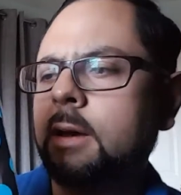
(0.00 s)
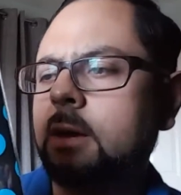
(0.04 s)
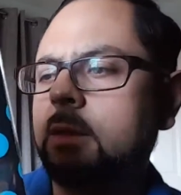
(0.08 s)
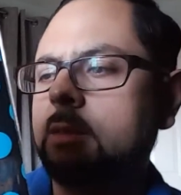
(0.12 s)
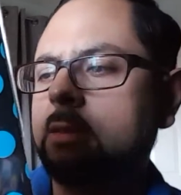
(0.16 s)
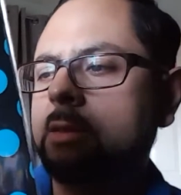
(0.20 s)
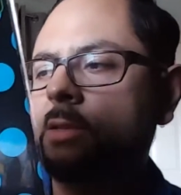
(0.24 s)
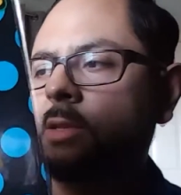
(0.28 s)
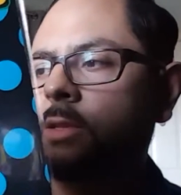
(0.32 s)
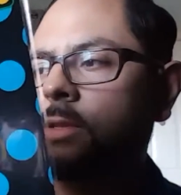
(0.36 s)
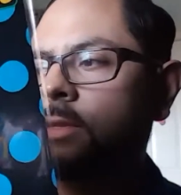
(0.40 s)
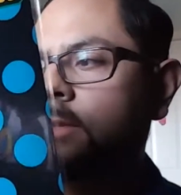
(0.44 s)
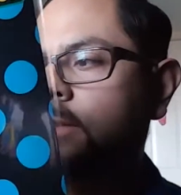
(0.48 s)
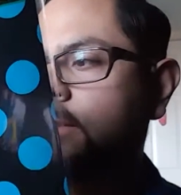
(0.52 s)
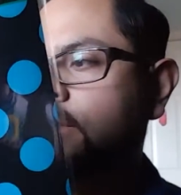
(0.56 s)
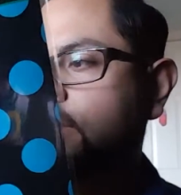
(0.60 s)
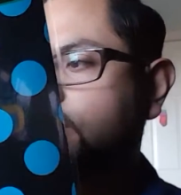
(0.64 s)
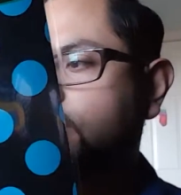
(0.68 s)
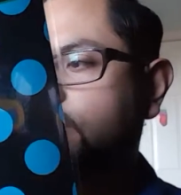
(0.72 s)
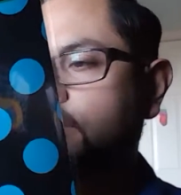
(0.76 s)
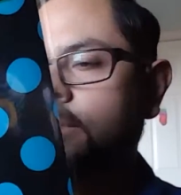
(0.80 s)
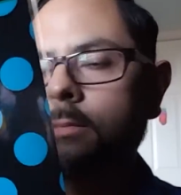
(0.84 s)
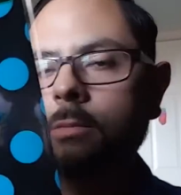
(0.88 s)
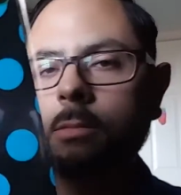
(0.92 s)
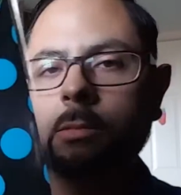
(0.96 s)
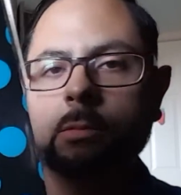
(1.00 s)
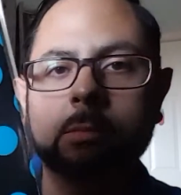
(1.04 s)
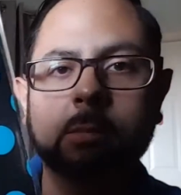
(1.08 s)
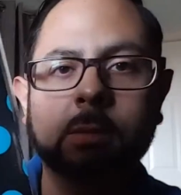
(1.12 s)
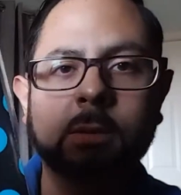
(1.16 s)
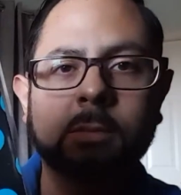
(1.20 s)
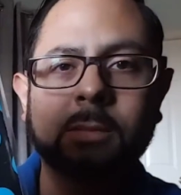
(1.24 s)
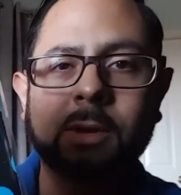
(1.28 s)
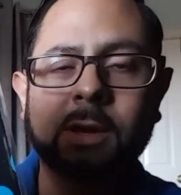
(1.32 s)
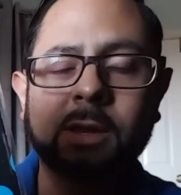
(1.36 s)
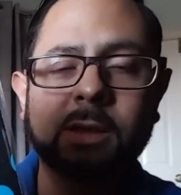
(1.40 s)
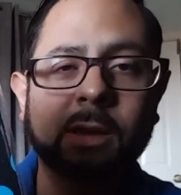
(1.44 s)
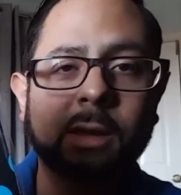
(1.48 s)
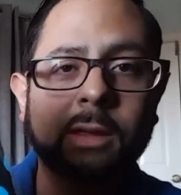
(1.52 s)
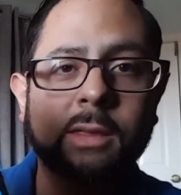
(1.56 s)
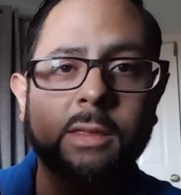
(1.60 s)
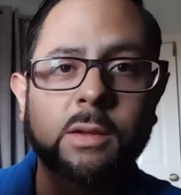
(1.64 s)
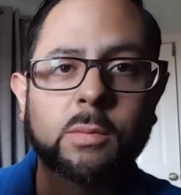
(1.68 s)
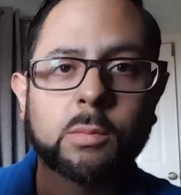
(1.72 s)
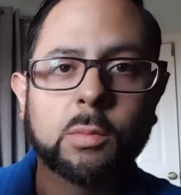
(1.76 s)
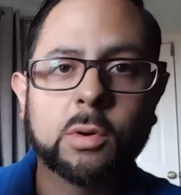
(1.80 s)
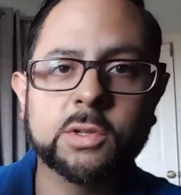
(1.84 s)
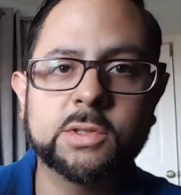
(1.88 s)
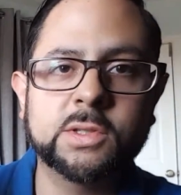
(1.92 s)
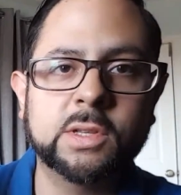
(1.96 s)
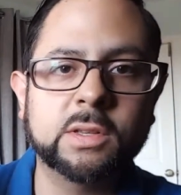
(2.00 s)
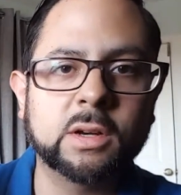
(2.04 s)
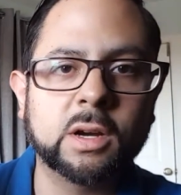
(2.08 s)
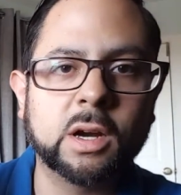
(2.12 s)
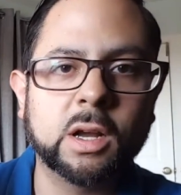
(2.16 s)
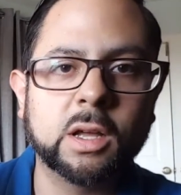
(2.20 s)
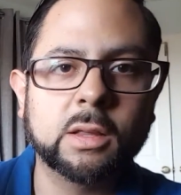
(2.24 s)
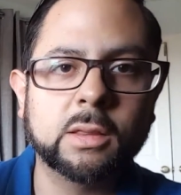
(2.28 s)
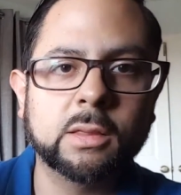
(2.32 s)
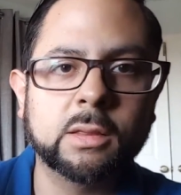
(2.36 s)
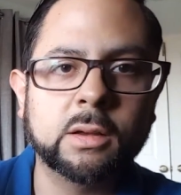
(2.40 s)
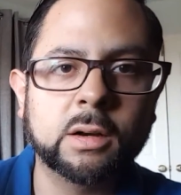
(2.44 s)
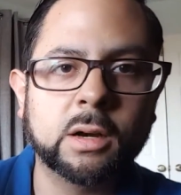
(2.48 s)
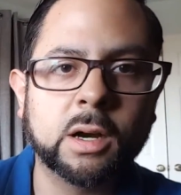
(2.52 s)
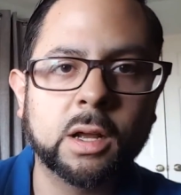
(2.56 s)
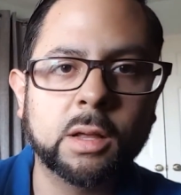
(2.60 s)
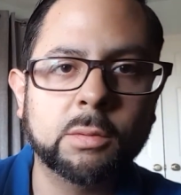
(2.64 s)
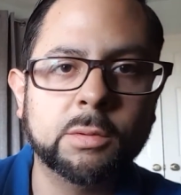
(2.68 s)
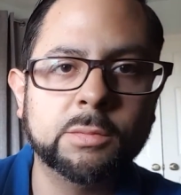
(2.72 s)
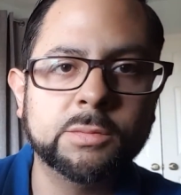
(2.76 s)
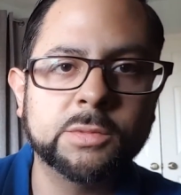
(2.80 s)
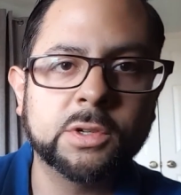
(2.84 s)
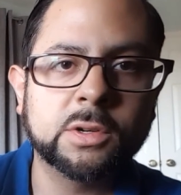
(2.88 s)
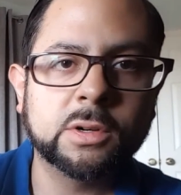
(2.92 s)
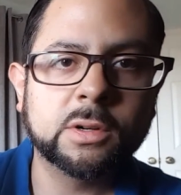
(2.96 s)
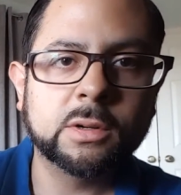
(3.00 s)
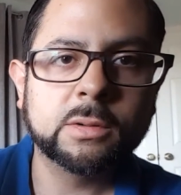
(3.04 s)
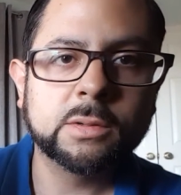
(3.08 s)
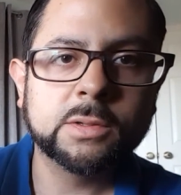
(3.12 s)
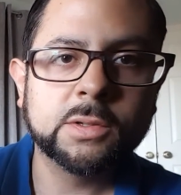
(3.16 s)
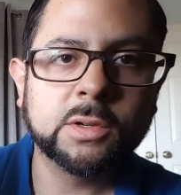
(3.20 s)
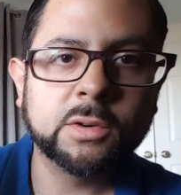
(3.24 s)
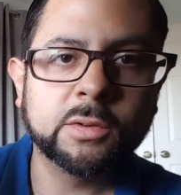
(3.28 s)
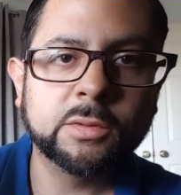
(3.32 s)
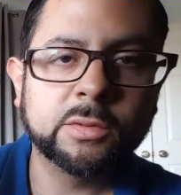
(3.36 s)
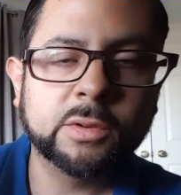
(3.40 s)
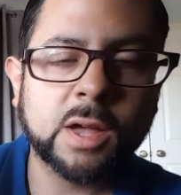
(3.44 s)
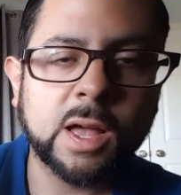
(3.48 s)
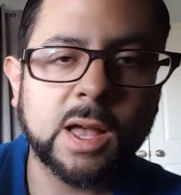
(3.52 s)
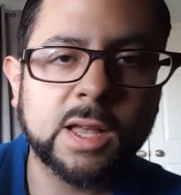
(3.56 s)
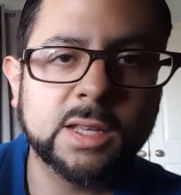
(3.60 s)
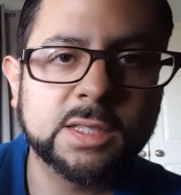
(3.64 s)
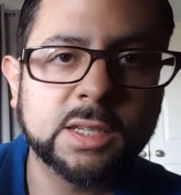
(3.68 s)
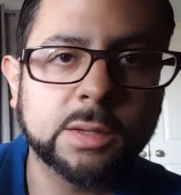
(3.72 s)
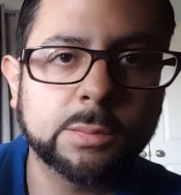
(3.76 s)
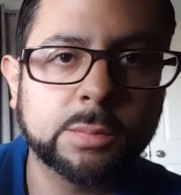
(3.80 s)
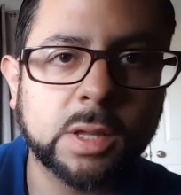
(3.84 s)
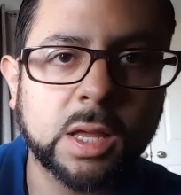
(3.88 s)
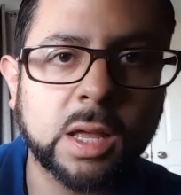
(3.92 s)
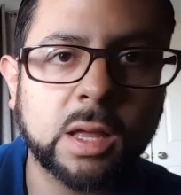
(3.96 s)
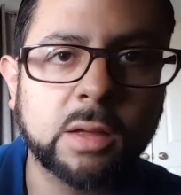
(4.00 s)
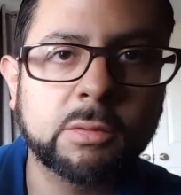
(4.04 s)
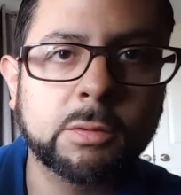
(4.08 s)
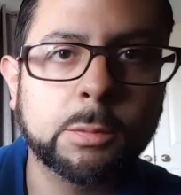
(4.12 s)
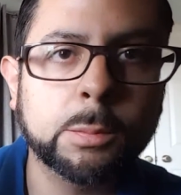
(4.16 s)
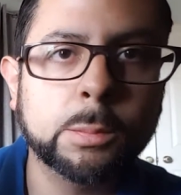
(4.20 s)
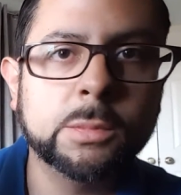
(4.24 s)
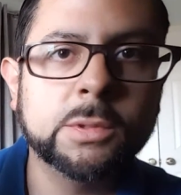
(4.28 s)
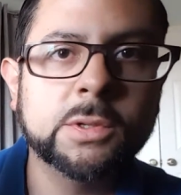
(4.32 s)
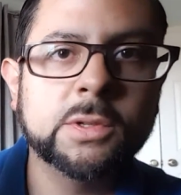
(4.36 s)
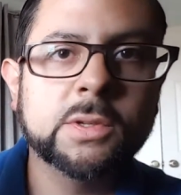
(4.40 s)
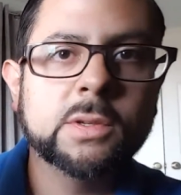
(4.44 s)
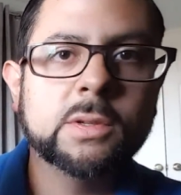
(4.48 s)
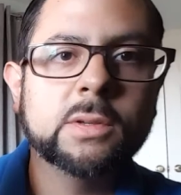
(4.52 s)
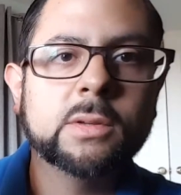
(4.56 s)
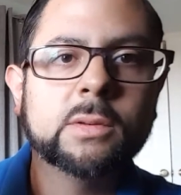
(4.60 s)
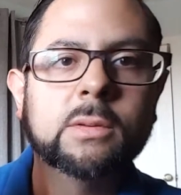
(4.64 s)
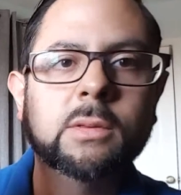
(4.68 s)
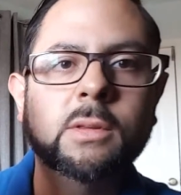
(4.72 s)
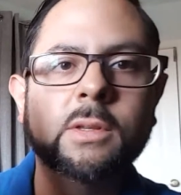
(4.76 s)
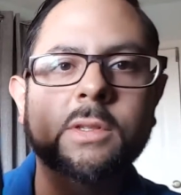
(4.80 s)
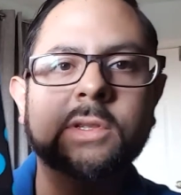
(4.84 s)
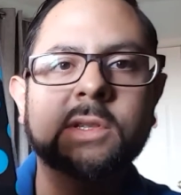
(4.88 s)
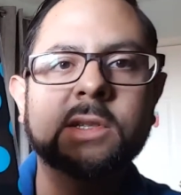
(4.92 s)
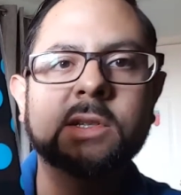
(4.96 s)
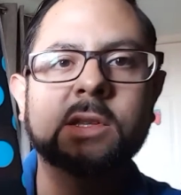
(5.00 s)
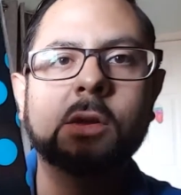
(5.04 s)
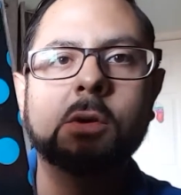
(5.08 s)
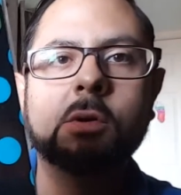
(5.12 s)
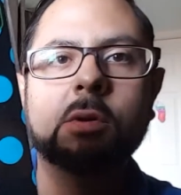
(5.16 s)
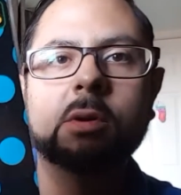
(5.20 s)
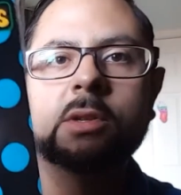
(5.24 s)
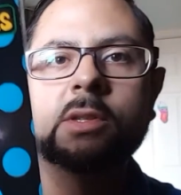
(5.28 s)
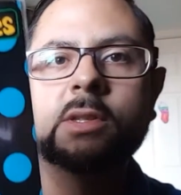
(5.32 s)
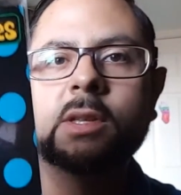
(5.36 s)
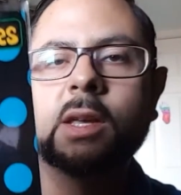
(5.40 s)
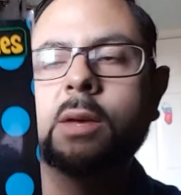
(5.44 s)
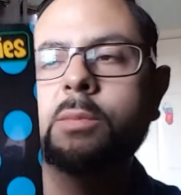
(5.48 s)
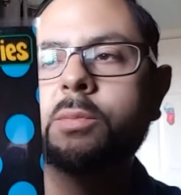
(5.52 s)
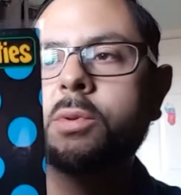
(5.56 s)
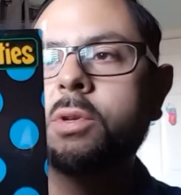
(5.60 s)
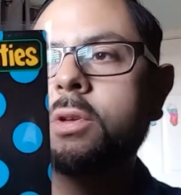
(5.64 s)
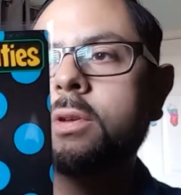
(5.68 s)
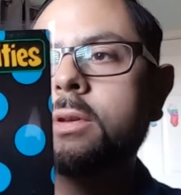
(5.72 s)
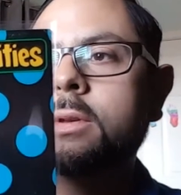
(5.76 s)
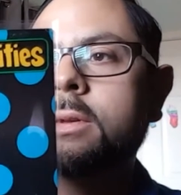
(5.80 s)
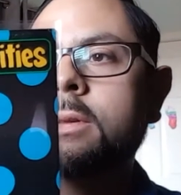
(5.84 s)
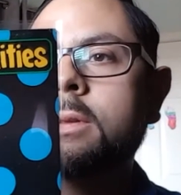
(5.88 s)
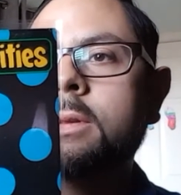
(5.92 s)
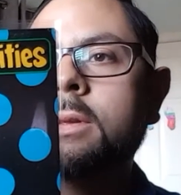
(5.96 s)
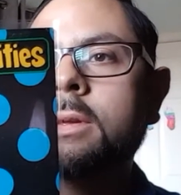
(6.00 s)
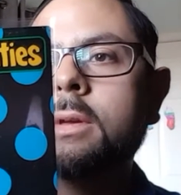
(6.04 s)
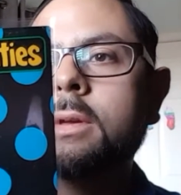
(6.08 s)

This is, I think most of their albums are sort of concept albums. This is no exception.